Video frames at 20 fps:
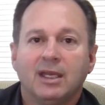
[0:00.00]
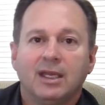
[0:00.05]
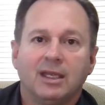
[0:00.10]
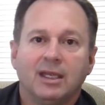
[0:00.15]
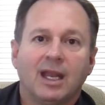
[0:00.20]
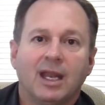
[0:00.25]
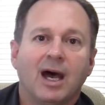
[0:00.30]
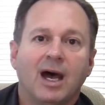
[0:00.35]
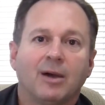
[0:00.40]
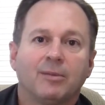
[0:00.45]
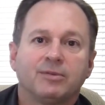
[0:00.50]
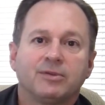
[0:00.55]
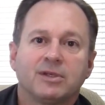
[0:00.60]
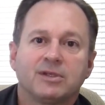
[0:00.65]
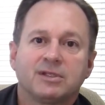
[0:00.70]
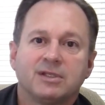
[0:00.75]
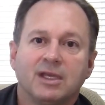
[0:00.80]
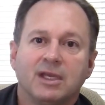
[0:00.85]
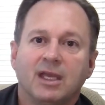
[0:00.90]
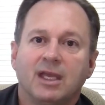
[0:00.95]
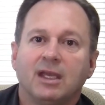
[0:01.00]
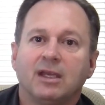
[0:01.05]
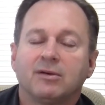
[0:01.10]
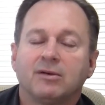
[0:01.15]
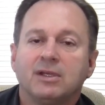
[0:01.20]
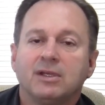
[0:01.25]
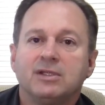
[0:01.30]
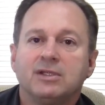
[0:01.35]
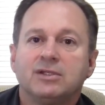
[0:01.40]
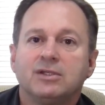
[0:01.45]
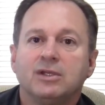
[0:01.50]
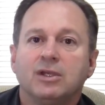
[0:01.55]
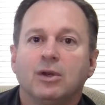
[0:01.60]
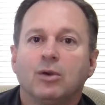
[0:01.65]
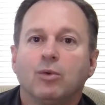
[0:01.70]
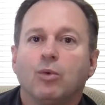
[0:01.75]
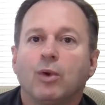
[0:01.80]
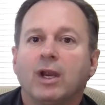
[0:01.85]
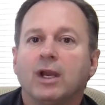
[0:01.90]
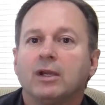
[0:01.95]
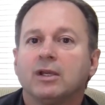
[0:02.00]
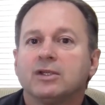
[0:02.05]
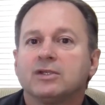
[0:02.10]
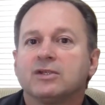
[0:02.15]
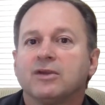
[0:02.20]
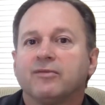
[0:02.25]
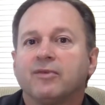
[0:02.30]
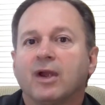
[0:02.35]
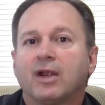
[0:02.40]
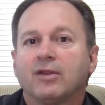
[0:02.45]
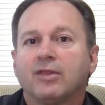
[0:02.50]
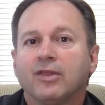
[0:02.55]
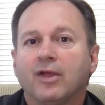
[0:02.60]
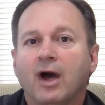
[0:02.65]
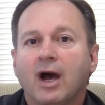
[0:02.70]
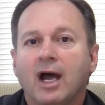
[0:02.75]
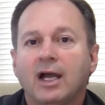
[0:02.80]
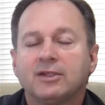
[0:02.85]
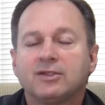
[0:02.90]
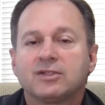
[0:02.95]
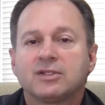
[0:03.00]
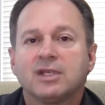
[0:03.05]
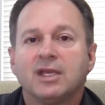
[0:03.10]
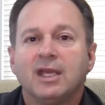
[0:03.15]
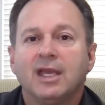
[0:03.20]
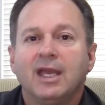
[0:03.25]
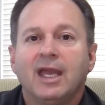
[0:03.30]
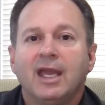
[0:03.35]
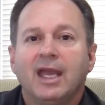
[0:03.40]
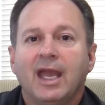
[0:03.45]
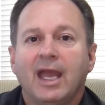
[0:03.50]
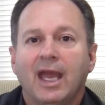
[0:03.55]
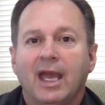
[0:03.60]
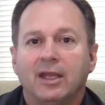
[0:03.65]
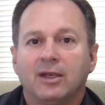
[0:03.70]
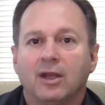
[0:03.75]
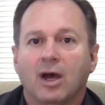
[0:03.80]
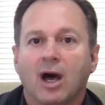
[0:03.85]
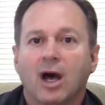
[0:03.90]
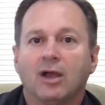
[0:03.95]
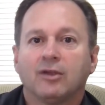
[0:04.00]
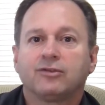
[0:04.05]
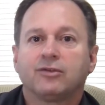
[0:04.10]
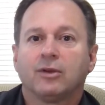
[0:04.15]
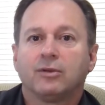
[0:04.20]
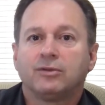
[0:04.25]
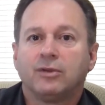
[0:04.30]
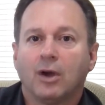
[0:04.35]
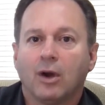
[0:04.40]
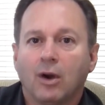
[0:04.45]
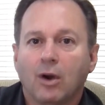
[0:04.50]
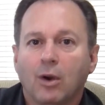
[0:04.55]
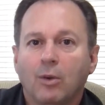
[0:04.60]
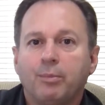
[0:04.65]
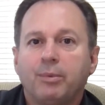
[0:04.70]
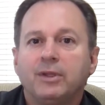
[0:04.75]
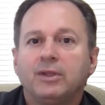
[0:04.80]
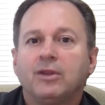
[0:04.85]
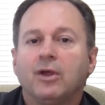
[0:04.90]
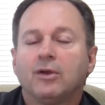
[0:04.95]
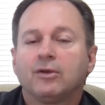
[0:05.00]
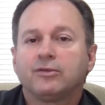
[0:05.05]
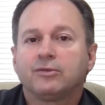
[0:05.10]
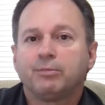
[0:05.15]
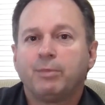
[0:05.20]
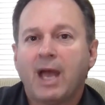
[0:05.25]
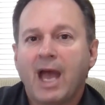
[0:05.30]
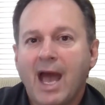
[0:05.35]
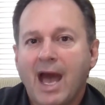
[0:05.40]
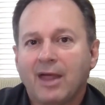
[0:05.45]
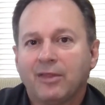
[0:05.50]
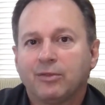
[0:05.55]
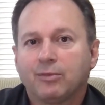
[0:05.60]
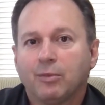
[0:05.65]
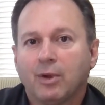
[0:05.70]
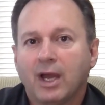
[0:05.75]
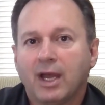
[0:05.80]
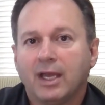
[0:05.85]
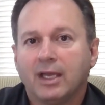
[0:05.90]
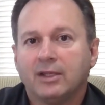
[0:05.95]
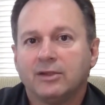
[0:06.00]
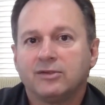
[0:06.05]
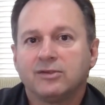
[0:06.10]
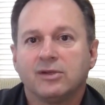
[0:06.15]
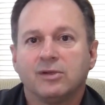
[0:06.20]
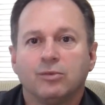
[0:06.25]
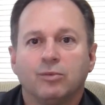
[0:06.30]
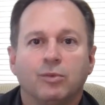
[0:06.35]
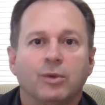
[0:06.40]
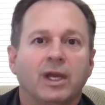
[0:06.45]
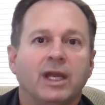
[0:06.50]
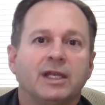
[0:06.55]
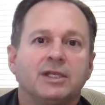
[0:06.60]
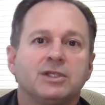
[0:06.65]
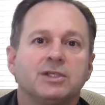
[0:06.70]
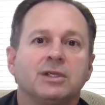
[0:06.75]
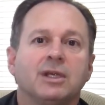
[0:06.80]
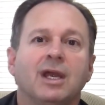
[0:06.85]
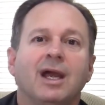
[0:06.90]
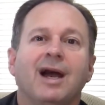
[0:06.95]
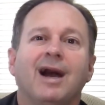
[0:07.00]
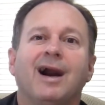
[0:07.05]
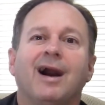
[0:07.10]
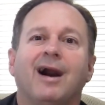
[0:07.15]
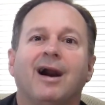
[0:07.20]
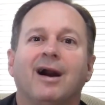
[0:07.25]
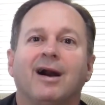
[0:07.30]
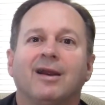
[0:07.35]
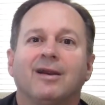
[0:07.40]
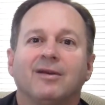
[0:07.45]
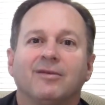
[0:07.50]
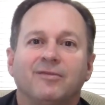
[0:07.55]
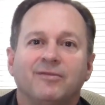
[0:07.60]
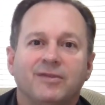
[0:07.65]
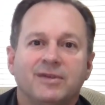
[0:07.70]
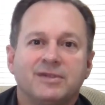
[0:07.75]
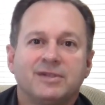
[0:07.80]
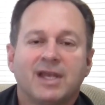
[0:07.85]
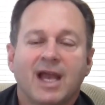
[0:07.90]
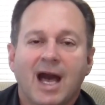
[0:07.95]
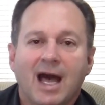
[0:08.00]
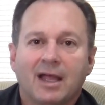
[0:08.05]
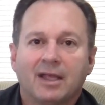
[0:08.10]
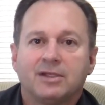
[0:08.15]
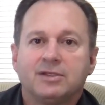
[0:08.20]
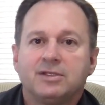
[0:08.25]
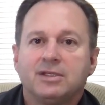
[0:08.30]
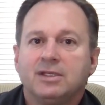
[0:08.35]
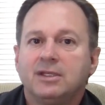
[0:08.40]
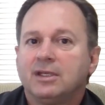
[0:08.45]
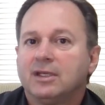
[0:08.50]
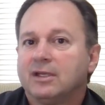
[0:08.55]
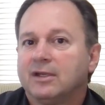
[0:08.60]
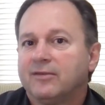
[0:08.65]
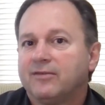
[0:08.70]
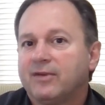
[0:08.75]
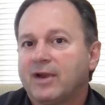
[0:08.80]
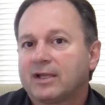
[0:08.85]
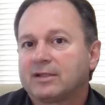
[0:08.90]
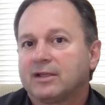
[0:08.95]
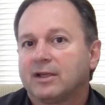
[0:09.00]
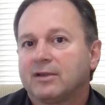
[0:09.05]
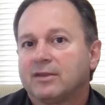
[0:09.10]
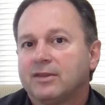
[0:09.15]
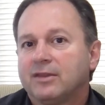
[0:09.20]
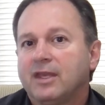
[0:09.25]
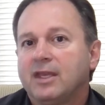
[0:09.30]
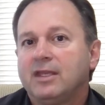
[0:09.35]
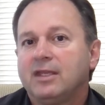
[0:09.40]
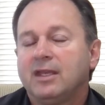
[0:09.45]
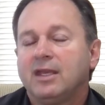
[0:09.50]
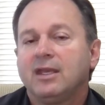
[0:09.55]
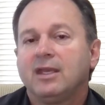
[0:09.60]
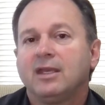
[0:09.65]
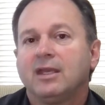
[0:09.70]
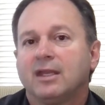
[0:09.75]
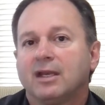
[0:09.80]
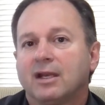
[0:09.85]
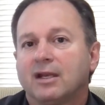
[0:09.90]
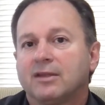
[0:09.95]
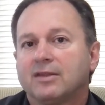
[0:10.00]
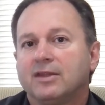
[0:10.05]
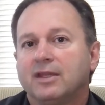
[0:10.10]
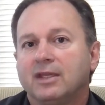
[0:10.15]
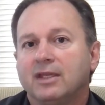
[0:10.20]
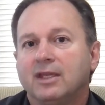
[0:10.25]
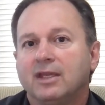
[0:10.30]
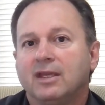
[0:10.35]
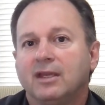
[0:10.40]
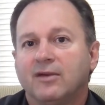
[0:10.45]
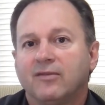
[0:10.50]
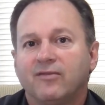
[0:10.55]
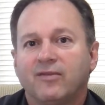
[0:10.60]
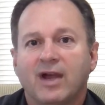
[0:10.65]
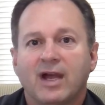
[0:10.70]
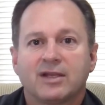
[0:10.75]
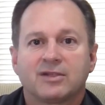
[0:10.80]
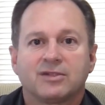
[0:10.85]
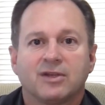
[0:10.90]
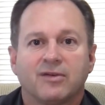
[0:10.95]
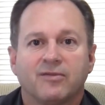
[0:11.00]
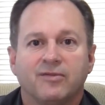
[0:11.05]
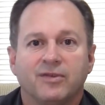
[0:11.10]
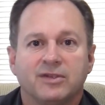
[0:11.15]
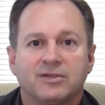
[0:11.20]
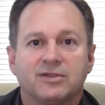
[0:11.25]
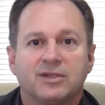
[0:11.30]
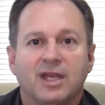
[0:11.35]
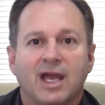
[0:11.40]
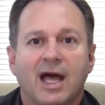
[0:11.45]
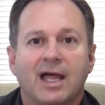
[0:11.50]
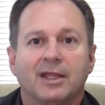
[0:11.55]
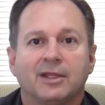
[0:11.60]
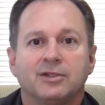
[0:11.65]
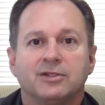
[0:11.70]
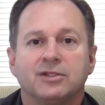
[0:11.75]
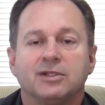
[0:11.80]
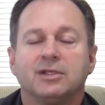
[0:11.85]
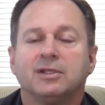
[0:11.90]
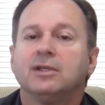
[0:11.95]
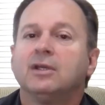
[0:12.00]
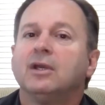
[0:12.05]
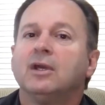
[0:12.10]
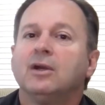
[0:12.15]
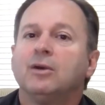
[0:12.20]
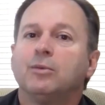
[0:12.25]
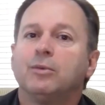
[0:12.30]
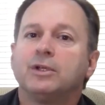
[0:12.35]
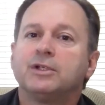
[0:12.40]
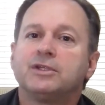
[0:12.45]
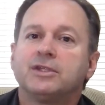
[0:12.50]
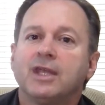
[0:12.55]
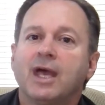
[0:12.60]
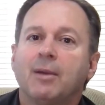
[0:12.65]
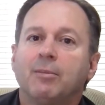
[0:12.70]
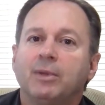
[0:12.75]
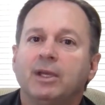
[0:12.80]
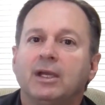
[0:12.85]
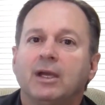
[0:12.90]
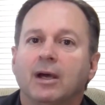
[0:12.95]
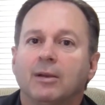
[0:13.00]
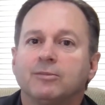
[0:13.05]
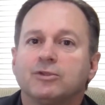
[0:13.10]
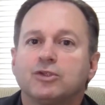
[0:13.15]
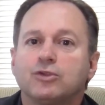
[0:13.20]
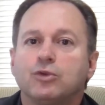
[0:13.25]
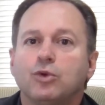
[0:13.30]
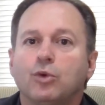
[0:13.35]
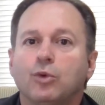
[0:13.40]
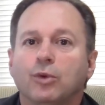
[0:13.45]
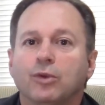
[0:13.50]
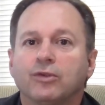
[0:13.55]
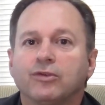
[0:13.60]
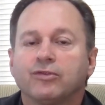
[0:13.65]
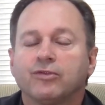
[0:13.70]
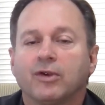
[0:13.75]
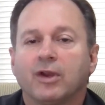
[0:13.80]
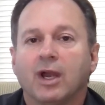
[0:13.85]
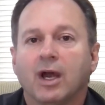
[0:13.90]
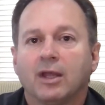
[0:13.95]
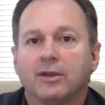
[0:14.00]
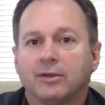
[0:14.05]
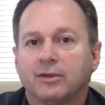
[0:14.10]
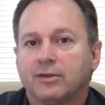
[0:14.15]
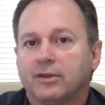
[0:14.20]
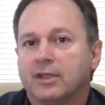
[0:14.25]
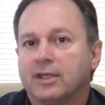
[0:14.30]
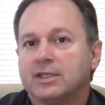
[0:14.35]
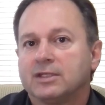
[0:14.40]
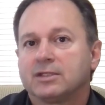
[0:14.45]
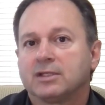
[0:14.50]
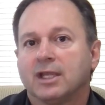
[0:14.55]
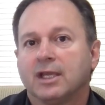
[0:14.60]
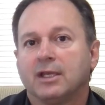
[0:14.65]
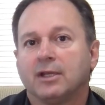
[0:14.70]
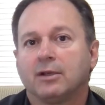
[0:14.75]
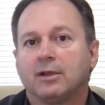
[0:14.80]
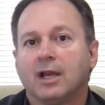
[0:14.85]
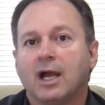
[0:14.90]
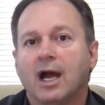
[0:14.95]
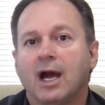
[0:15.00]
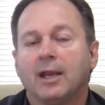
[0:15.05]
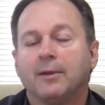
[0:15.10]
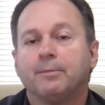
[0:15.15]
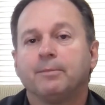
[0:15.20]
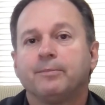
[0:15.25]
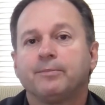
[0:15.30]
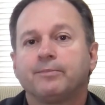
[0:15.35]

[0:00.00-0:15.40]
It helps us to increase the awareness of our thoughts, and also to open those pathways in which our physiology can affect our thinking, and our thinking affects our physiology, which then becomes tools for other things later on.